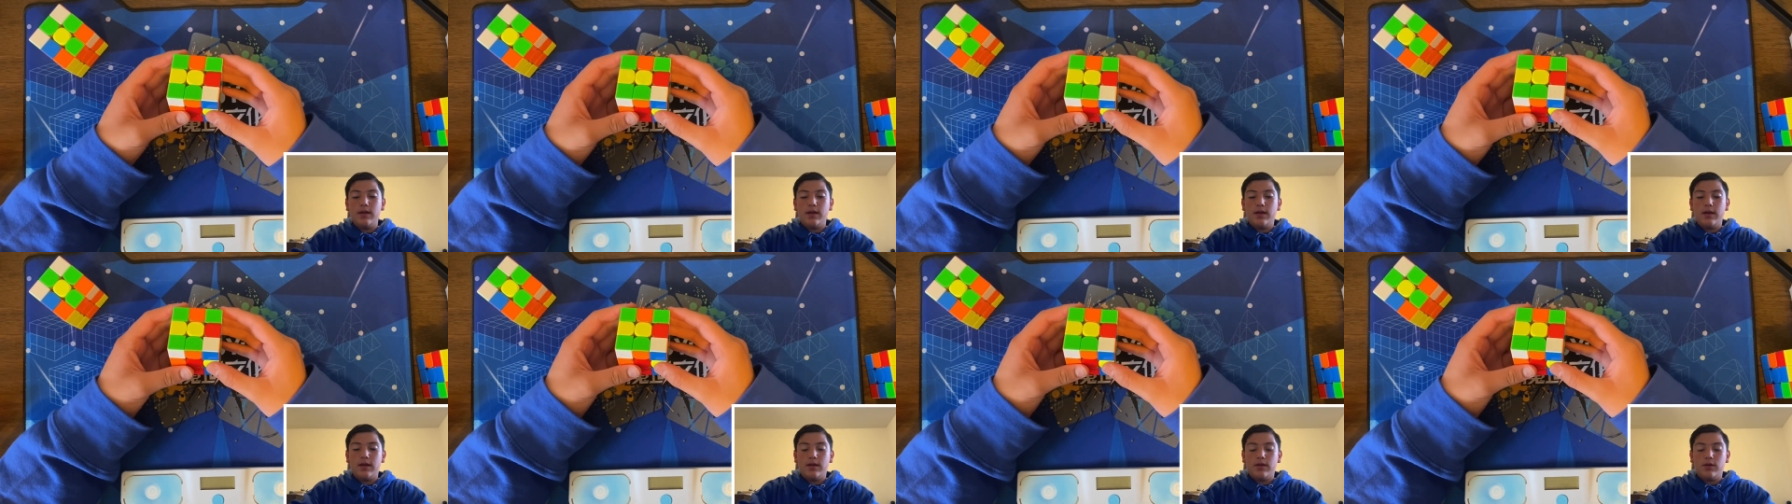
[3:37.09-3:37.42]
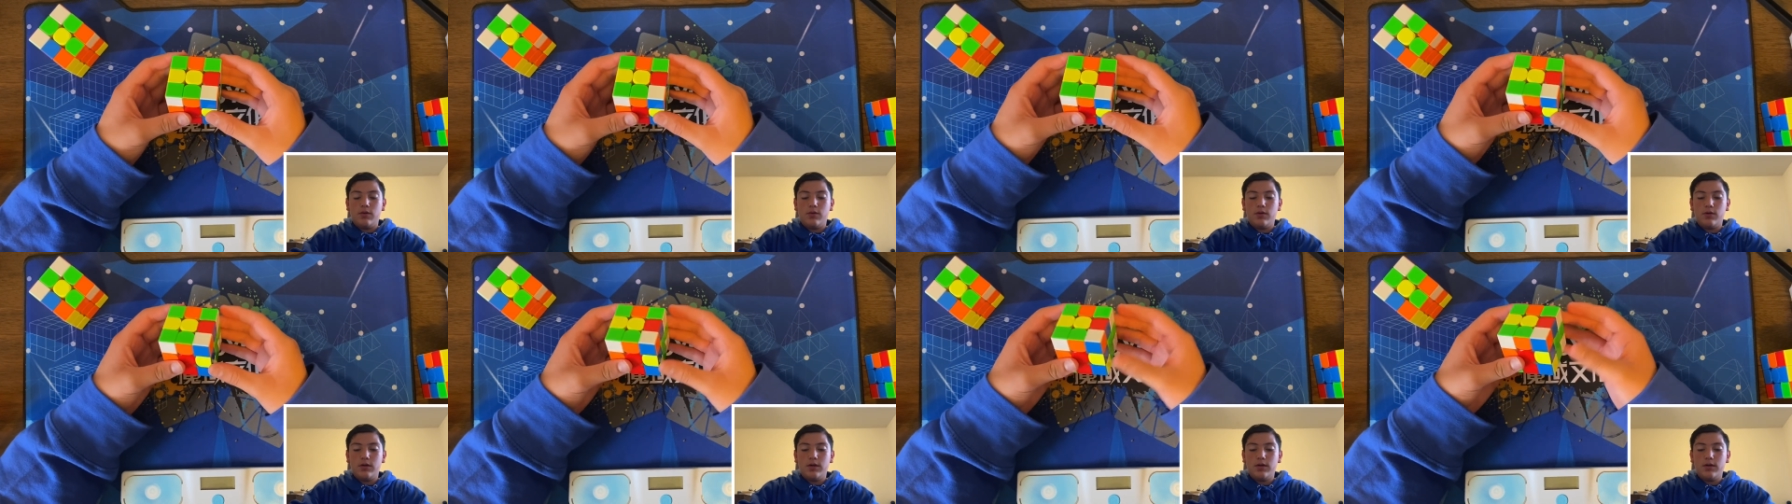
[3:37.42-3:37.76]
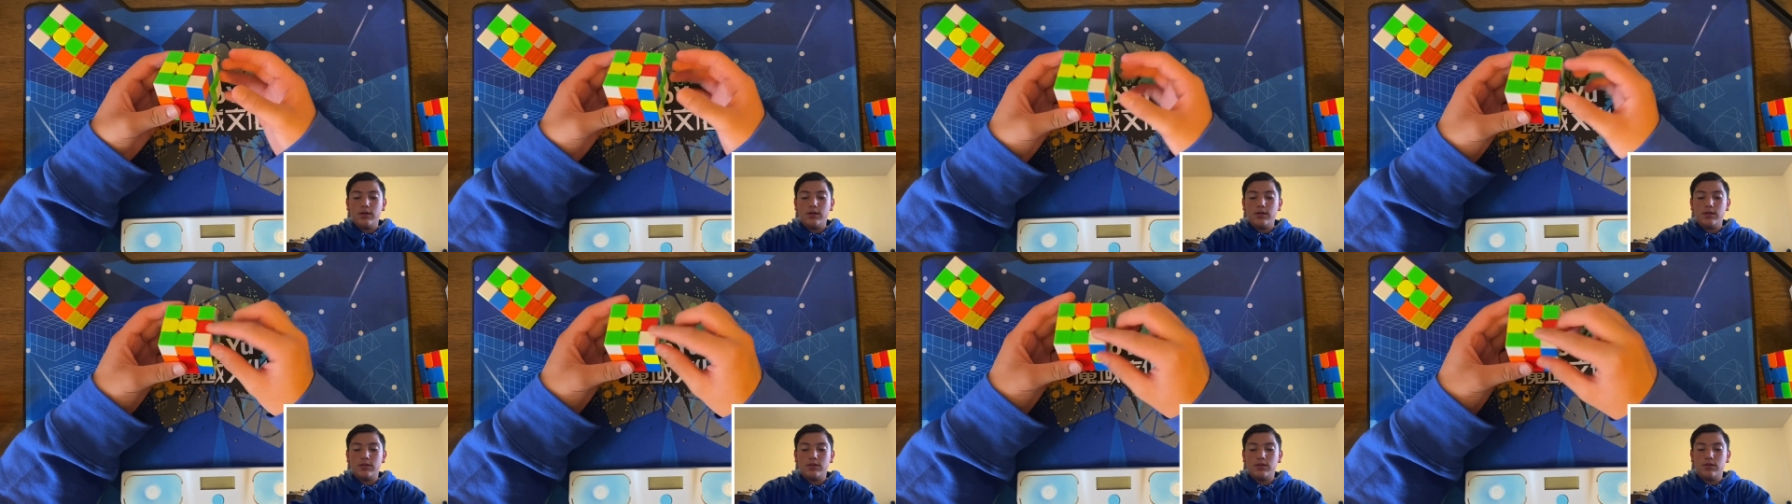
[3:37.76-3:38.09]
corner,
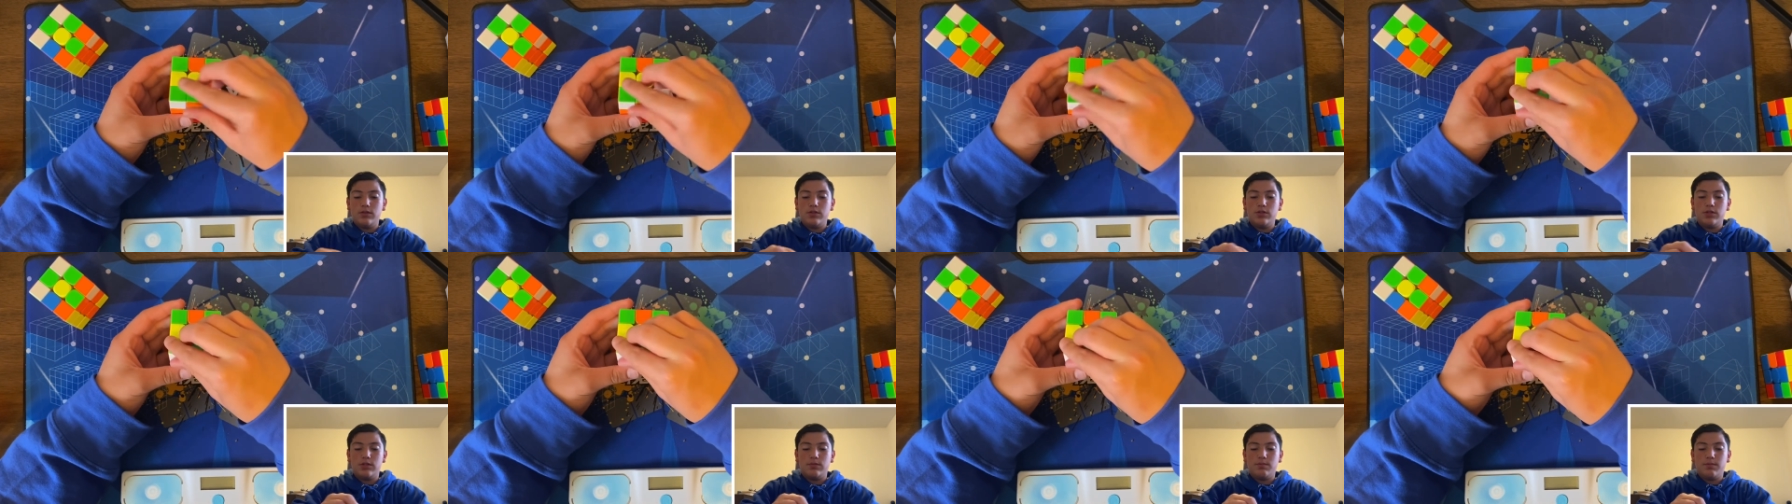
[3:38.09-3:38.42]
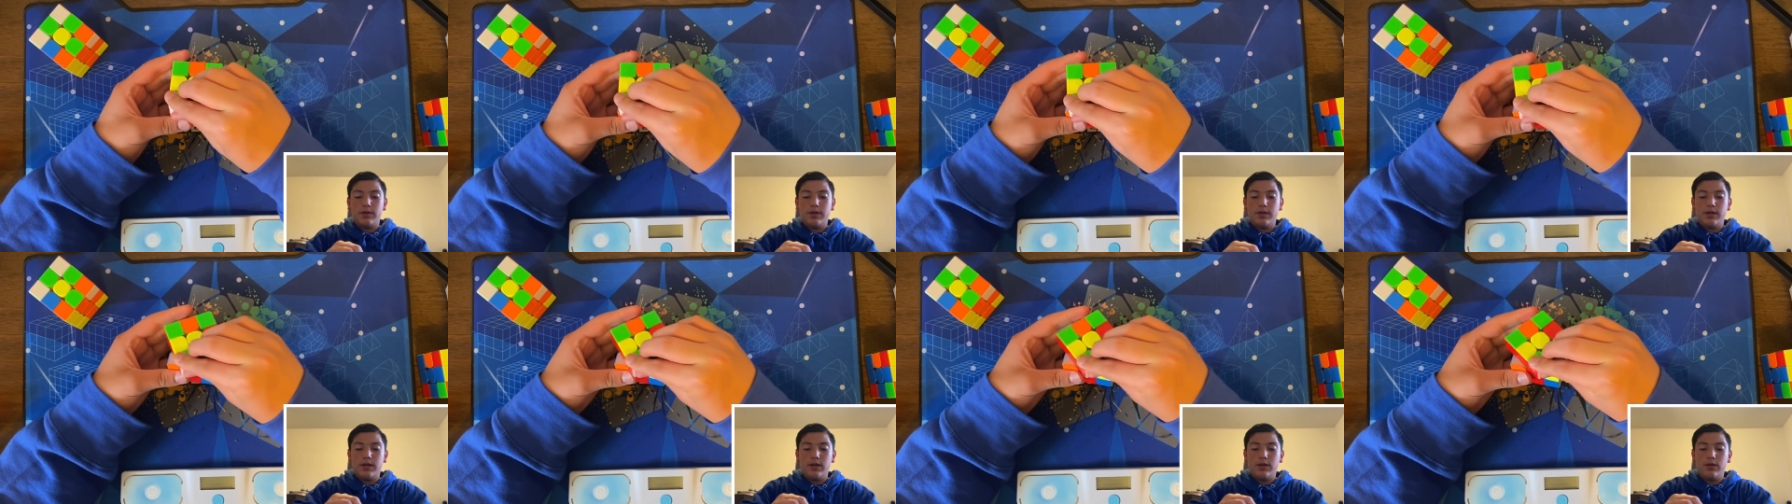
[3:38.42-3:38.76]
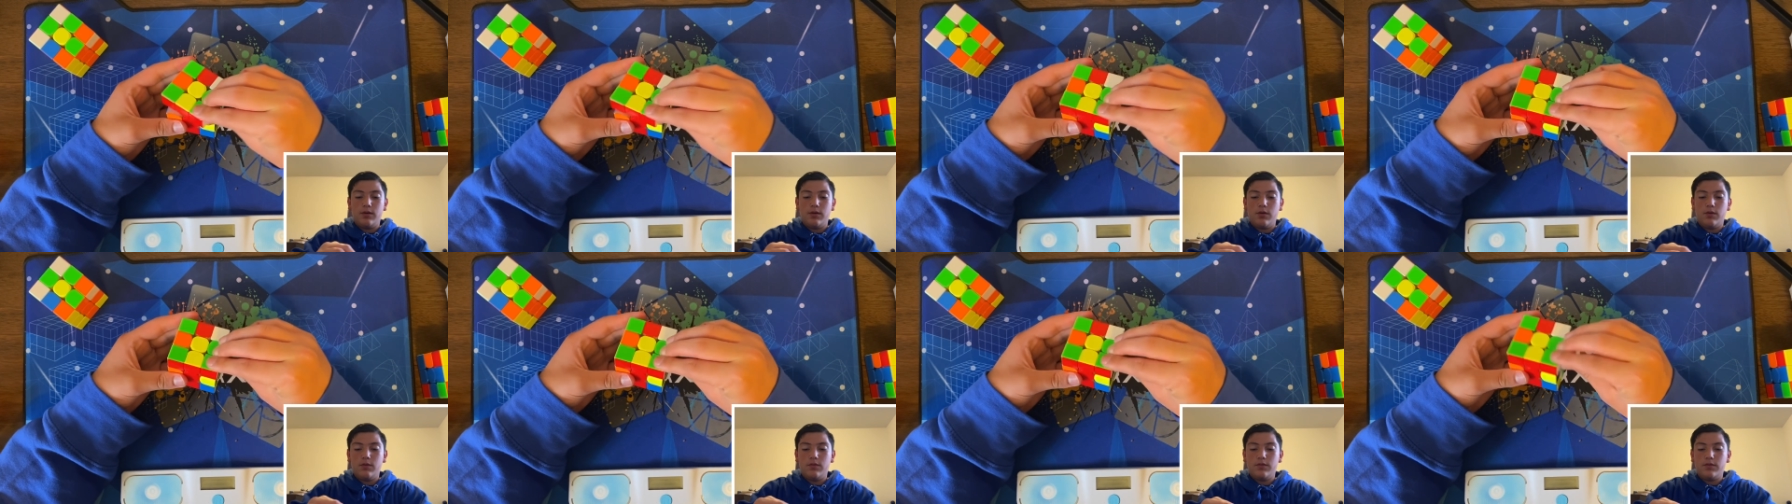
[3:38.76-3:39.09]
so you just put it
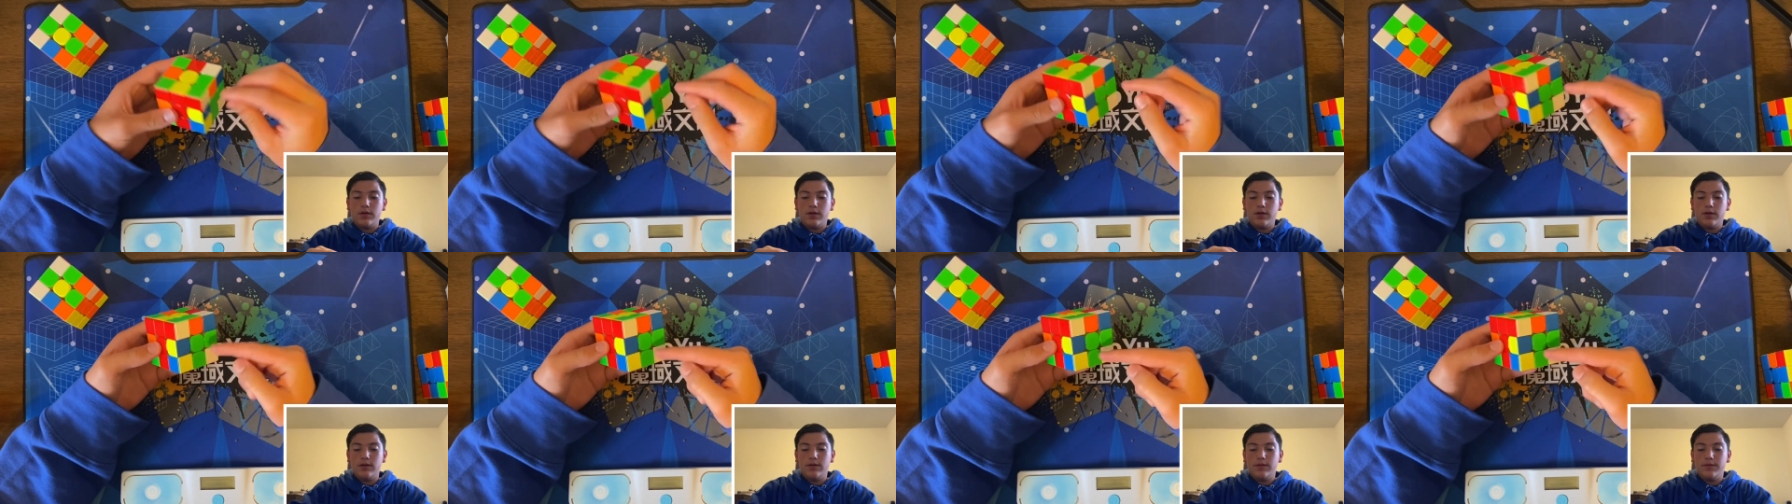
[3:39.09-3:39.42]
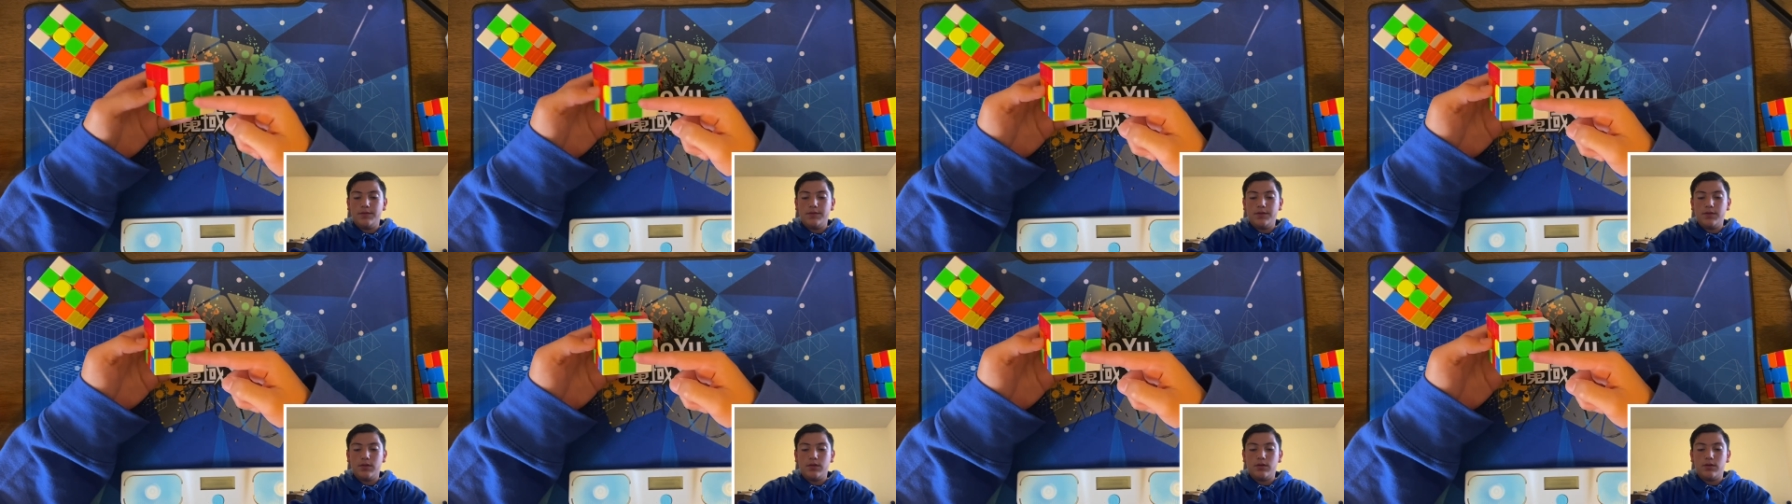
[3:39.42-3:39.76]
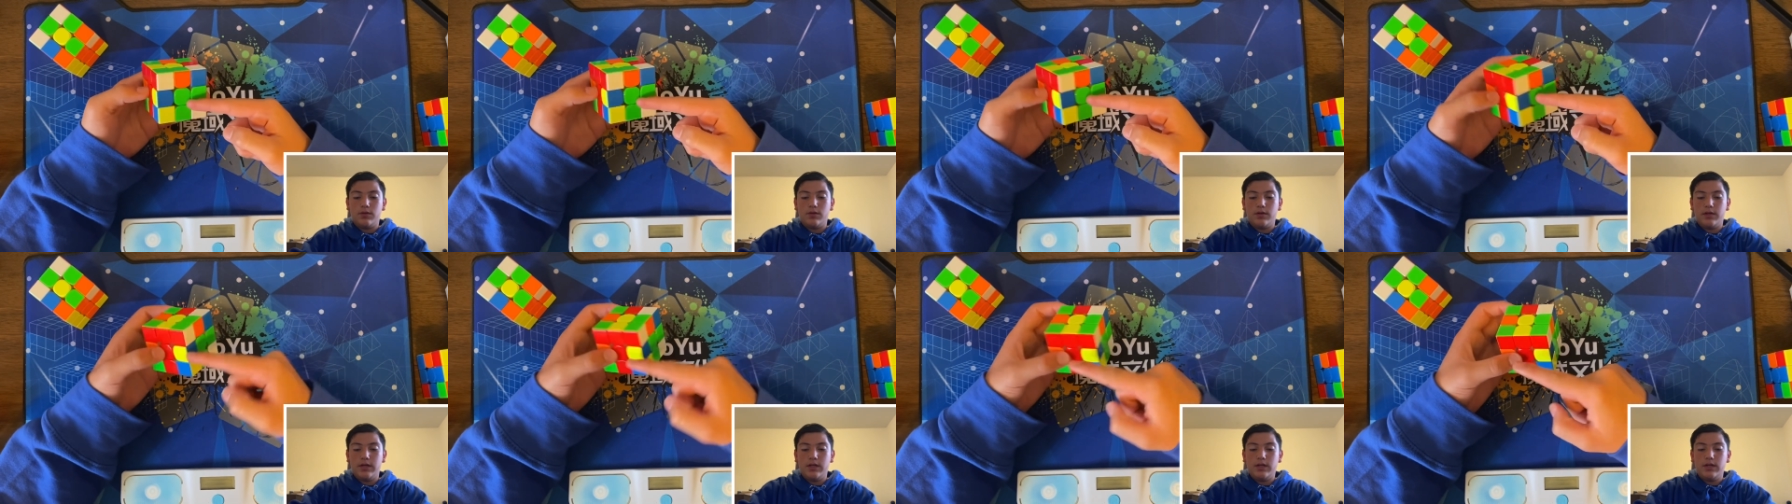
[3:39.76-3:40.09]
over the
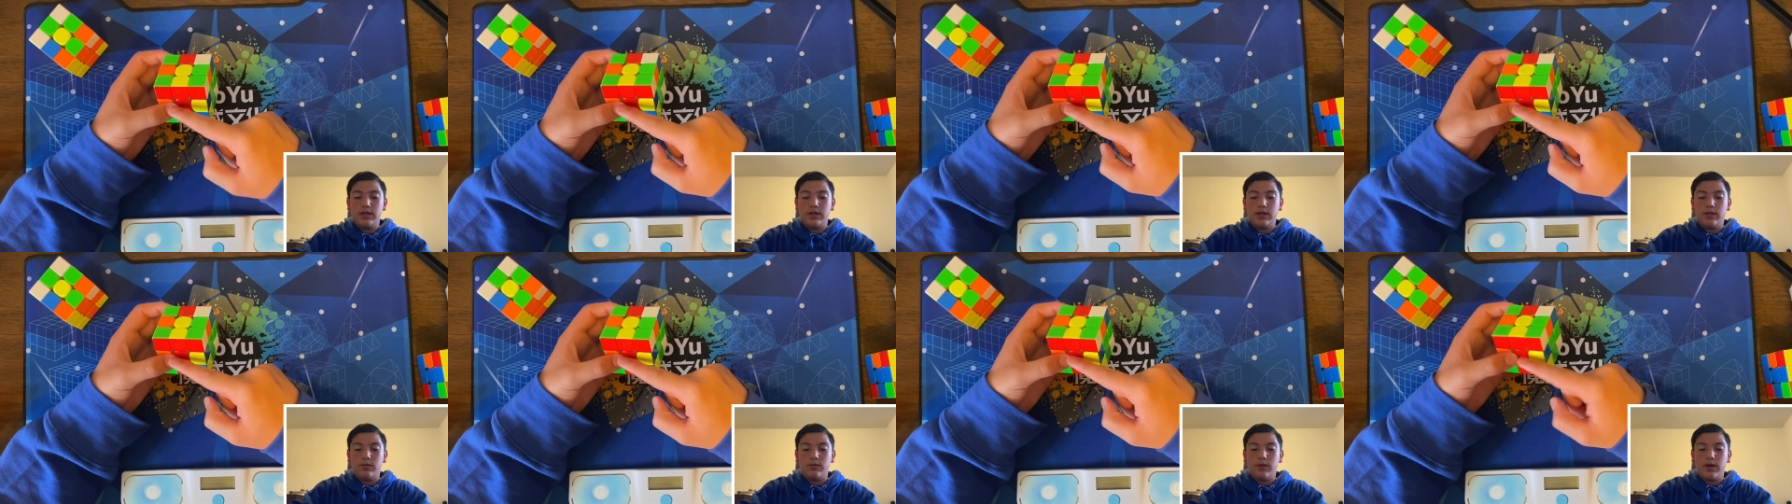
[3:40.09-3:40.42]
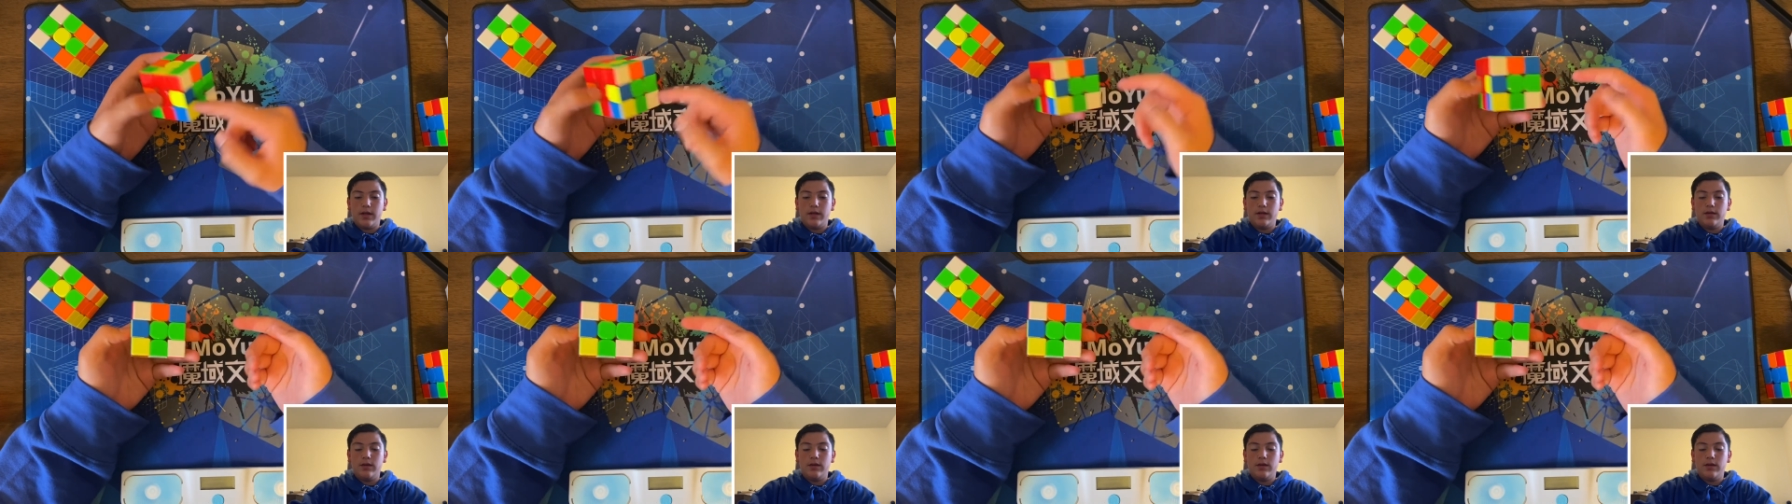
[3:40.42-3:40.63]
green and red